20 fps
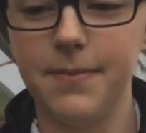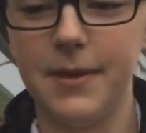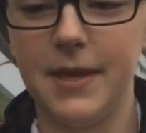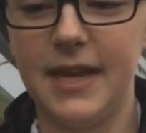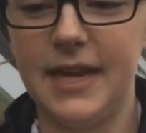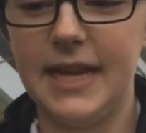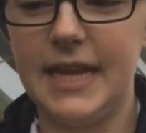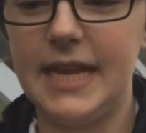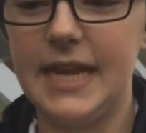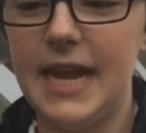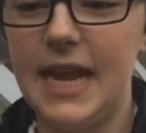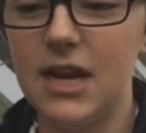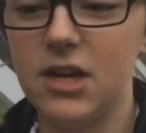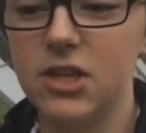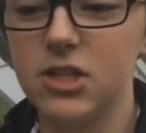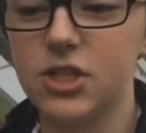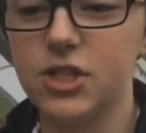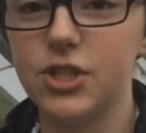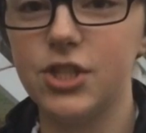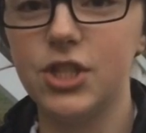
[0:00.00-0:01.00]
plant
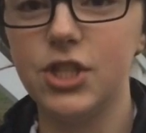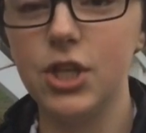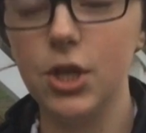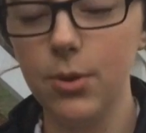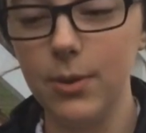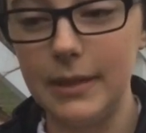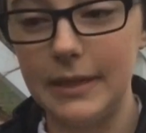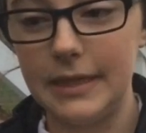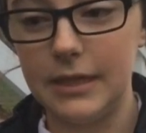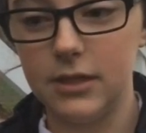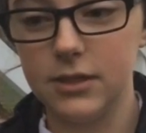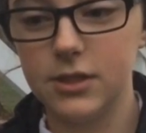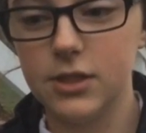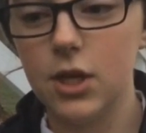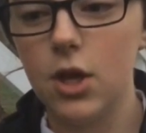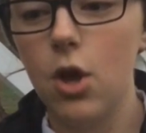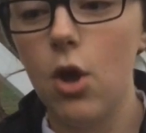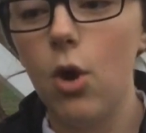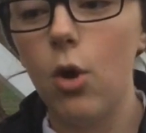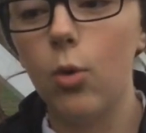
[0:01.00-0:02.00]
inherits two alleles,
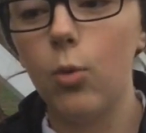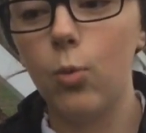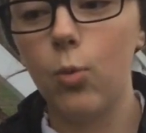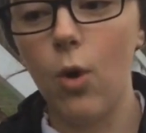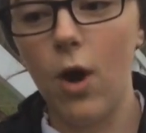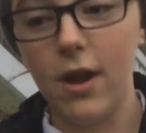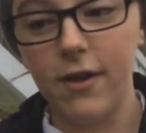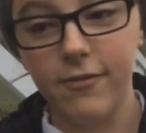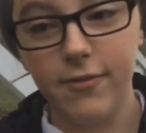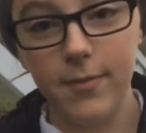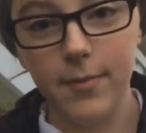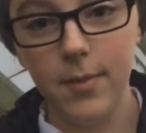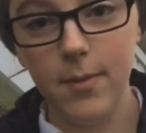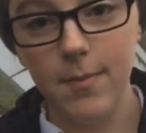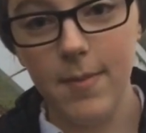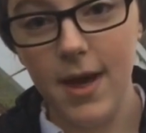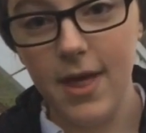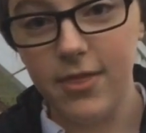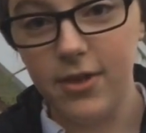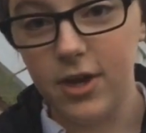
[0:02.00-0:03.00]
one from the
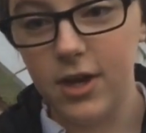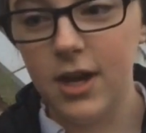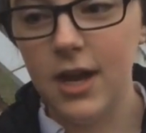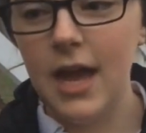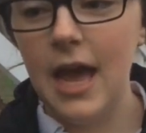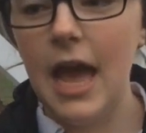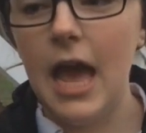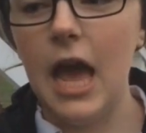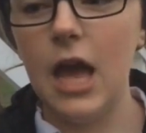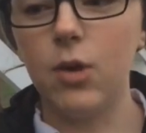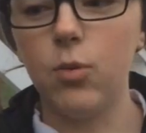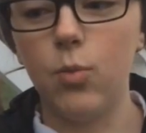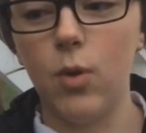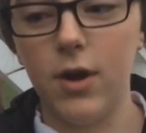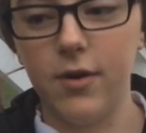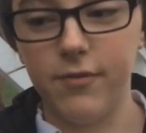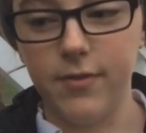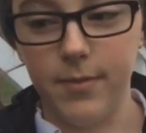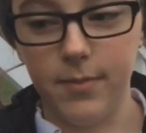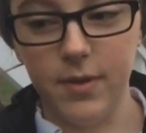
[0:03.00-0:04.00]
mother and
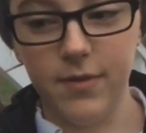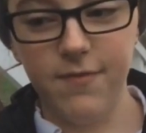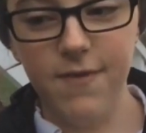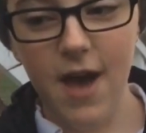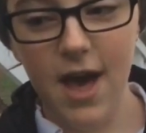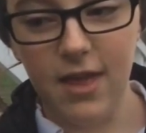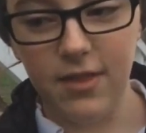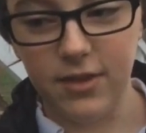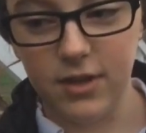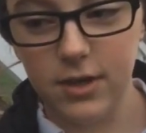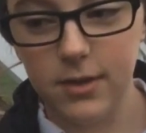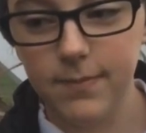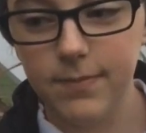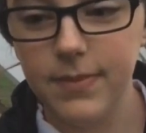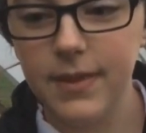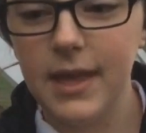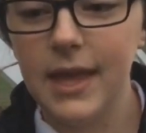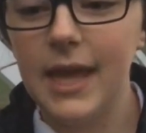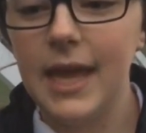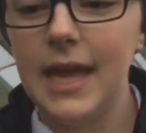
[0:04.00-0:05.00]
one from the father.
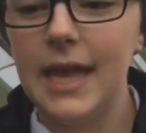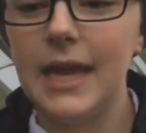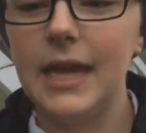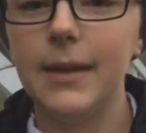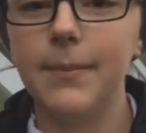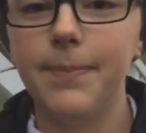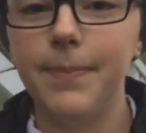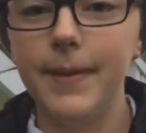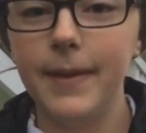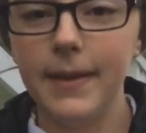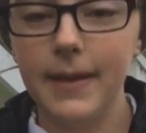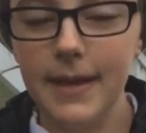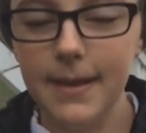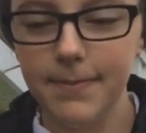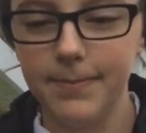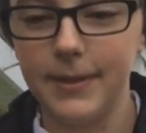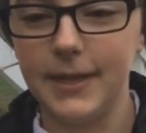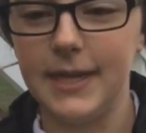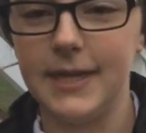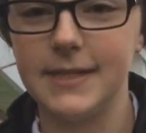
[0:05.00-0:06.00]
In pea
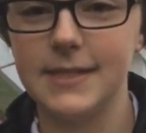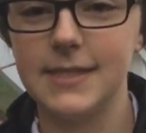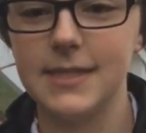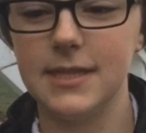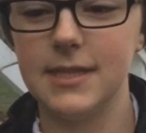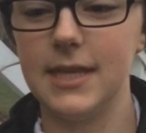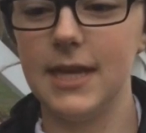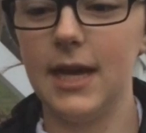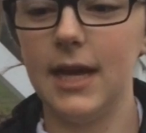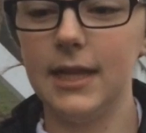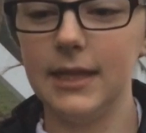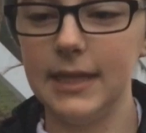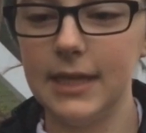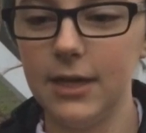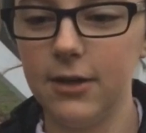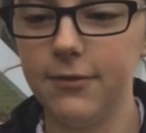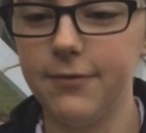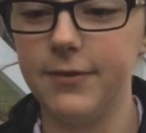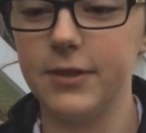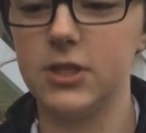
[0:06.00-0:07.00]
plants, the
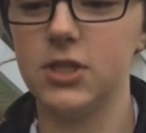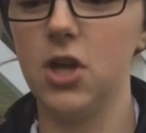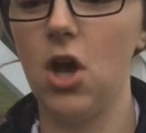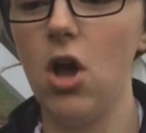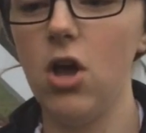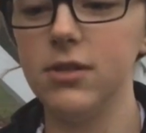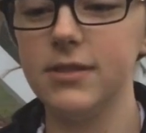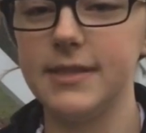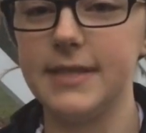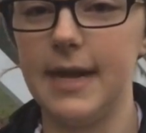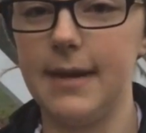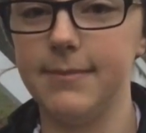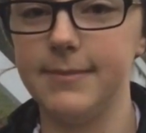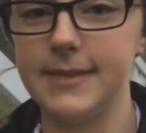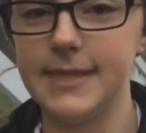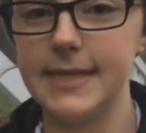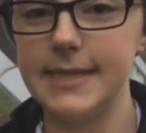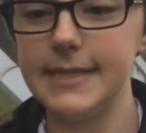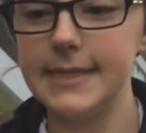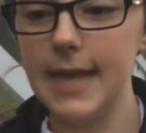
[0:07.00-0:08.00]
allele for tall
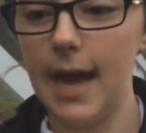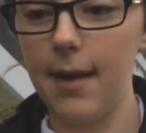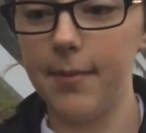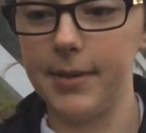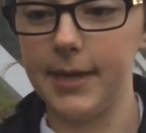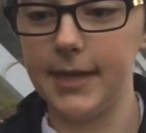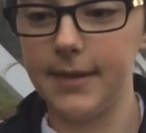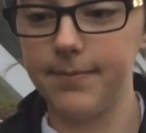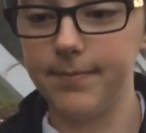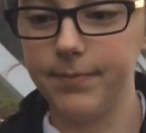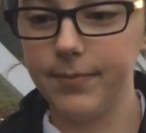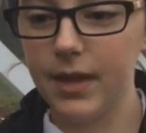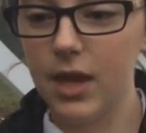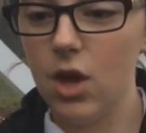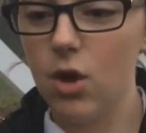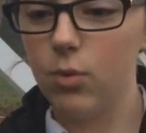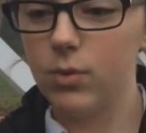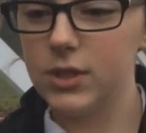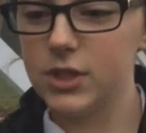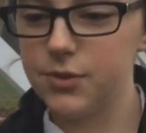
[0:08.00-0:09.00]
stems is dominant,
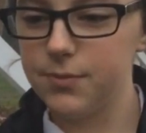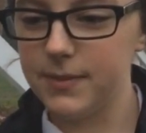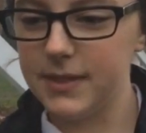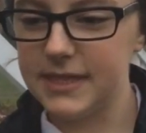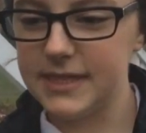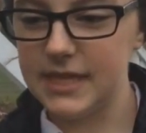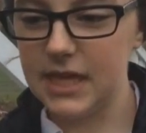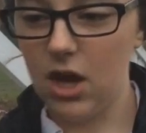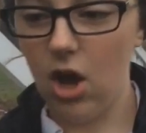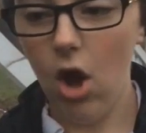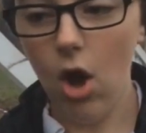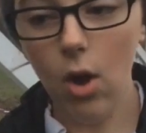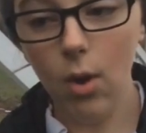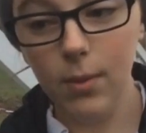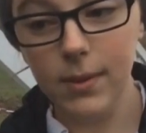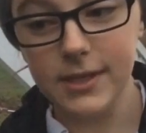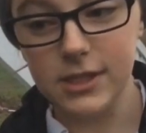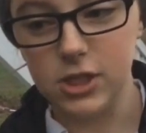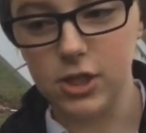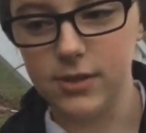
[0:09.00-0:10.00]
which means it
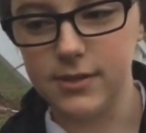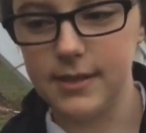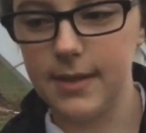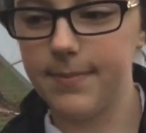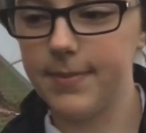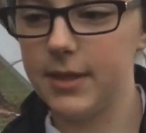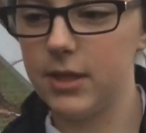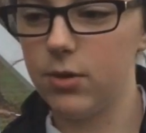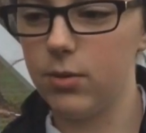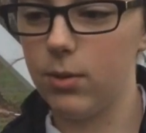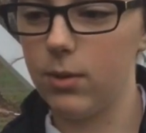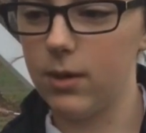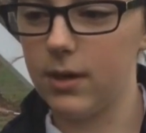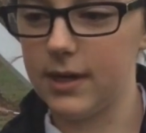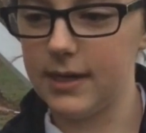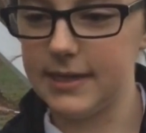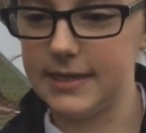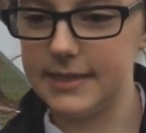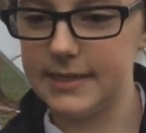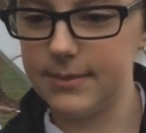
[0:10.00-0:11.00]
always shows up in the
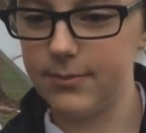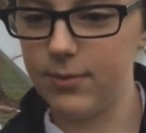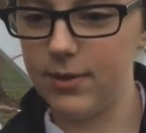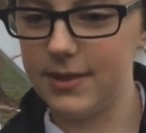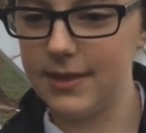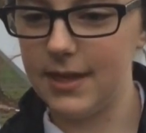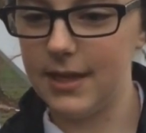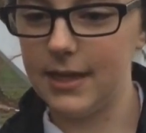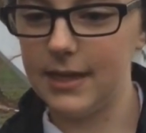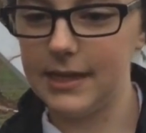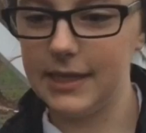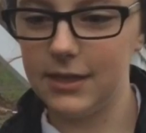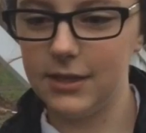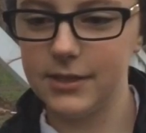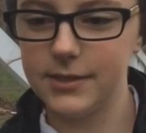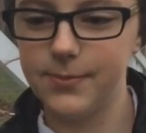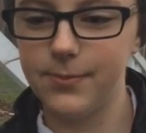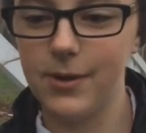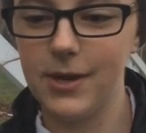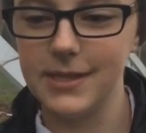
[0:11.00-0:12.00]
organism when the
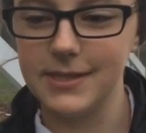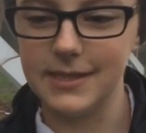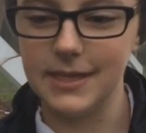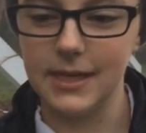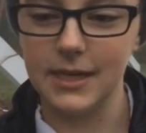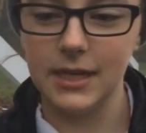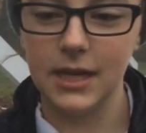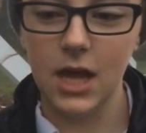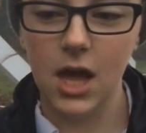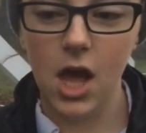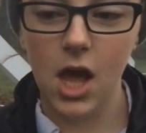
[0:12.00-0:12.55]
allele is present.